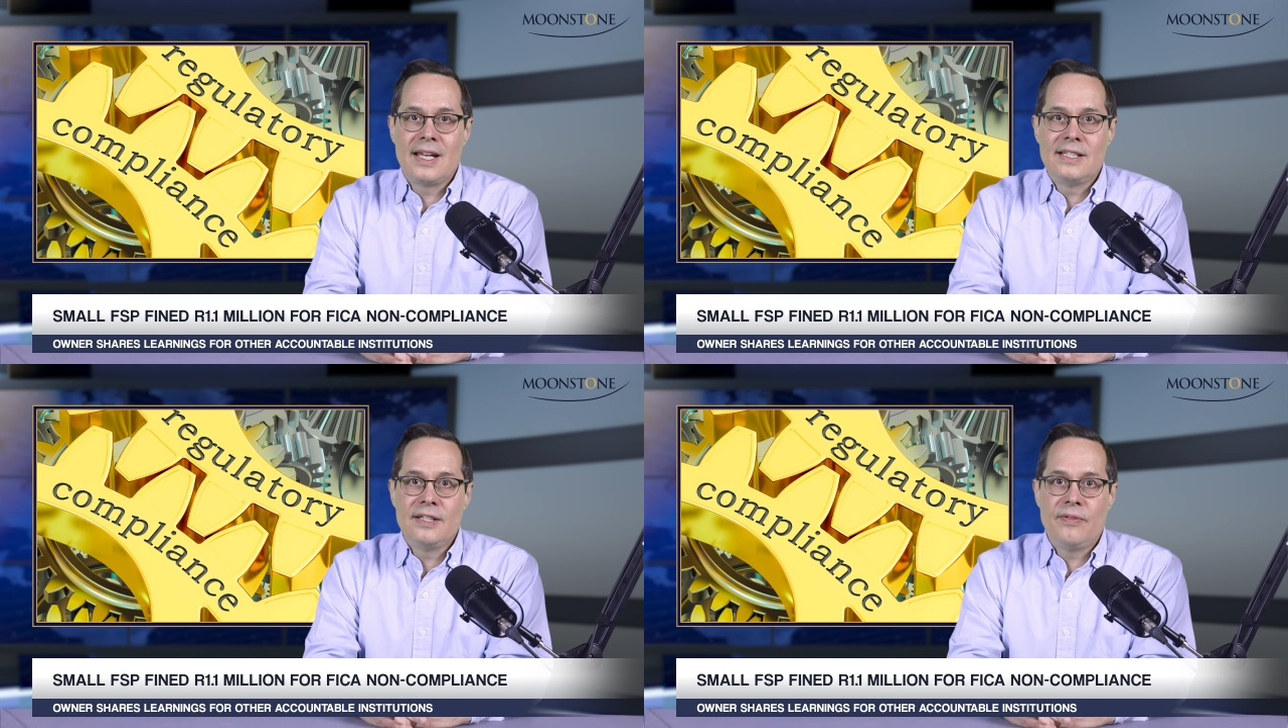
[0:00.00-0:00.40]

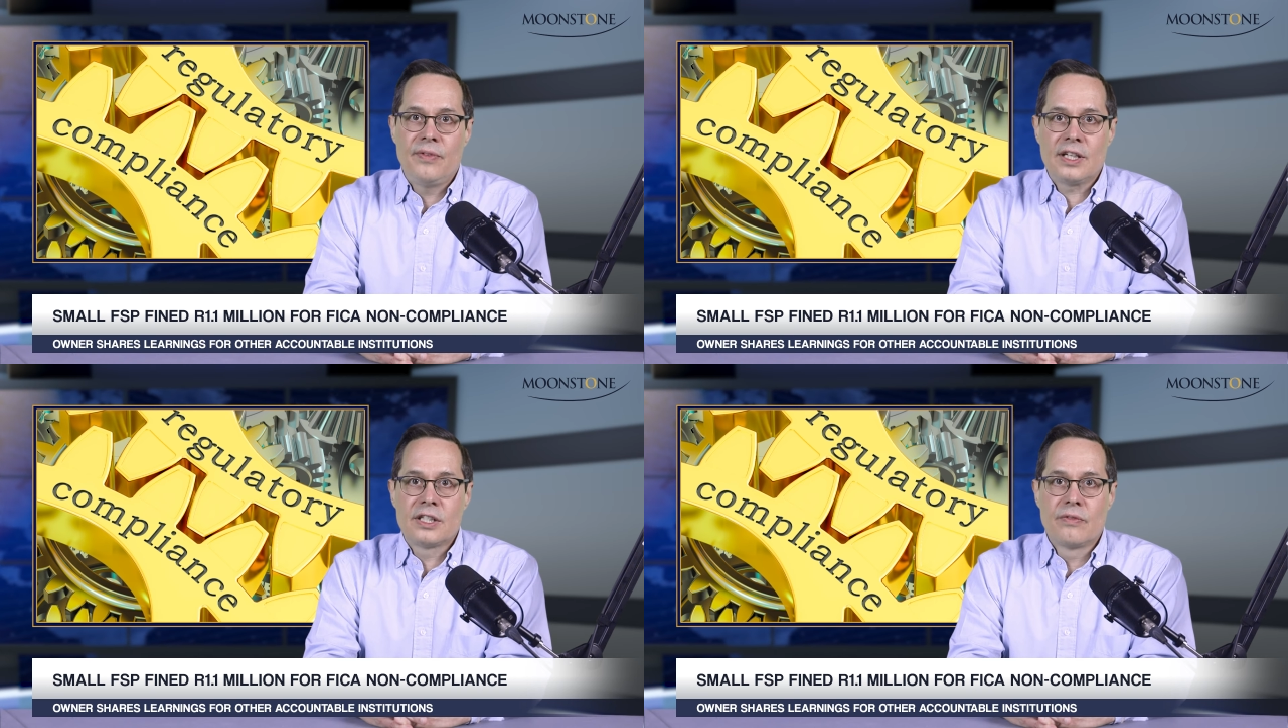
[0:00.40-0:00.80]
a
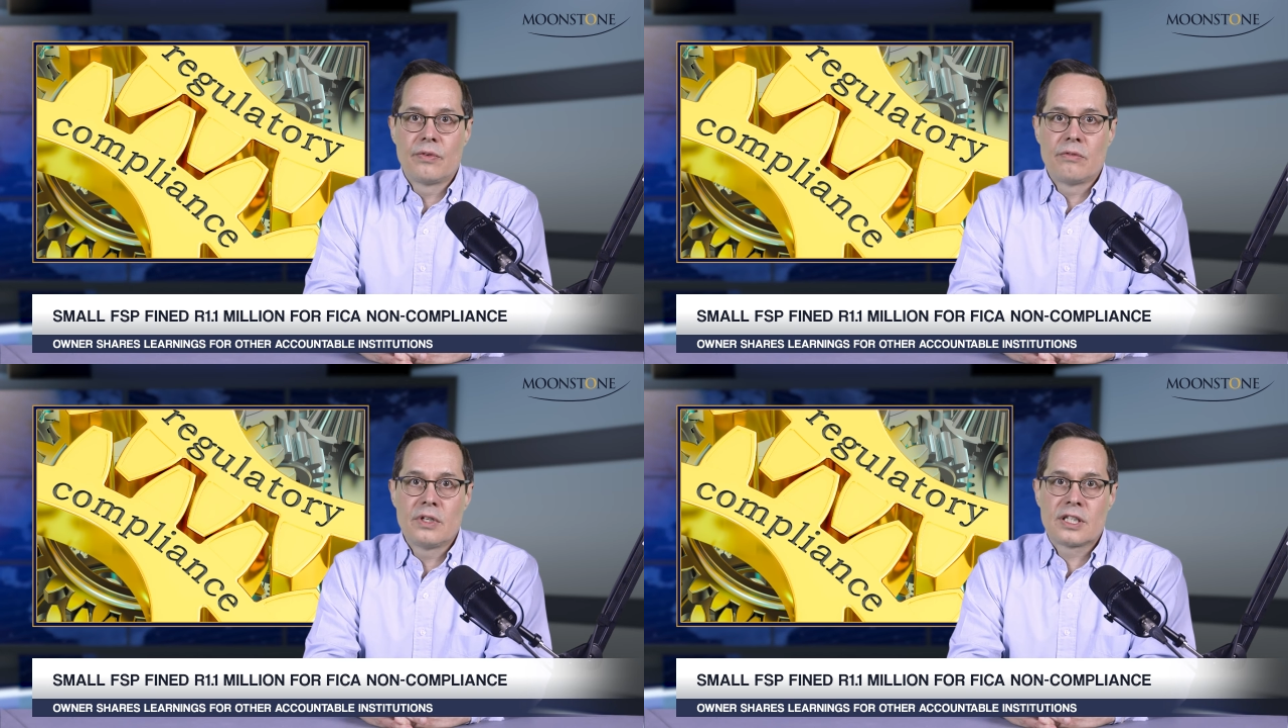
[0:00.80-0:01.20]
defective
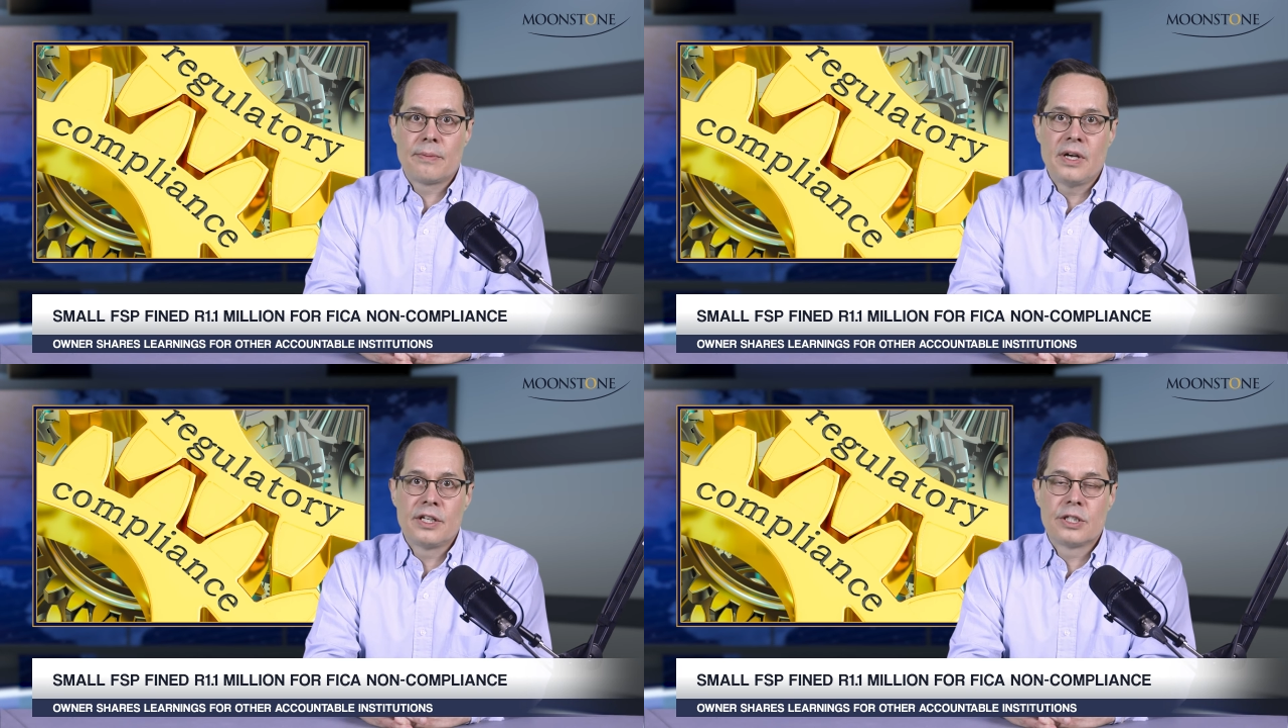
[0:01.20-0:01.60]
risk
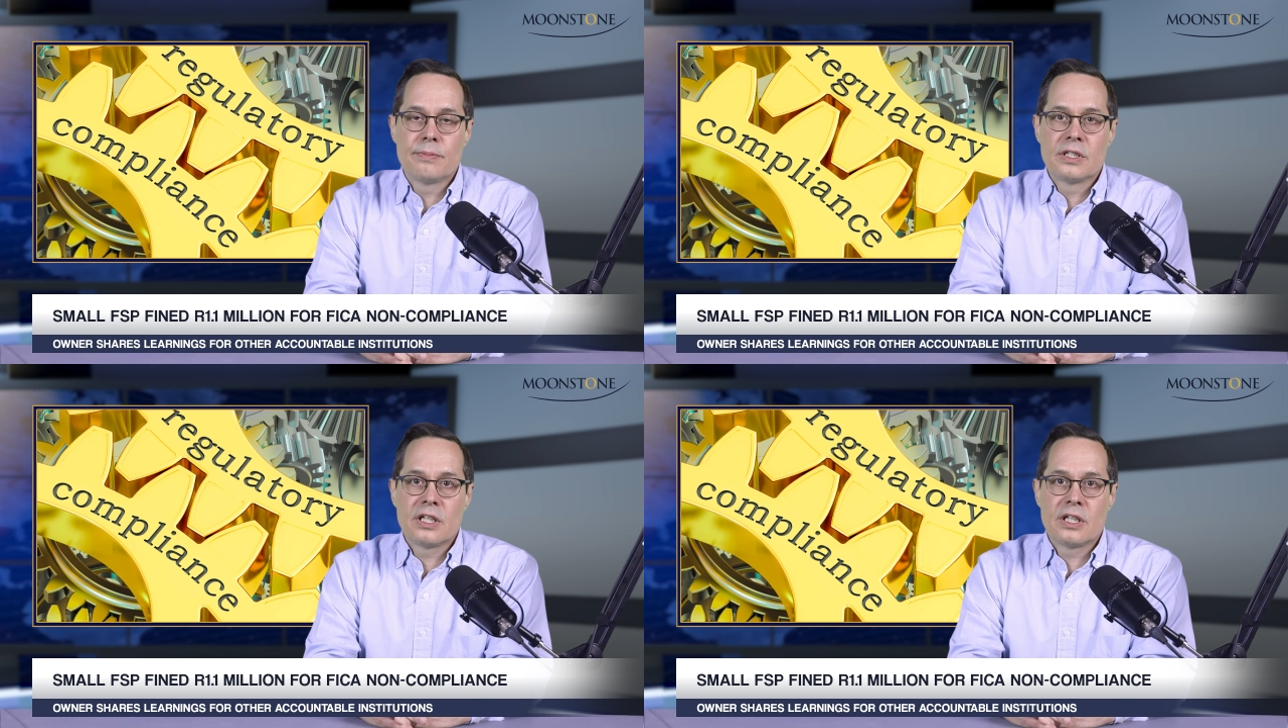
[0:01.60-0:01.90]
management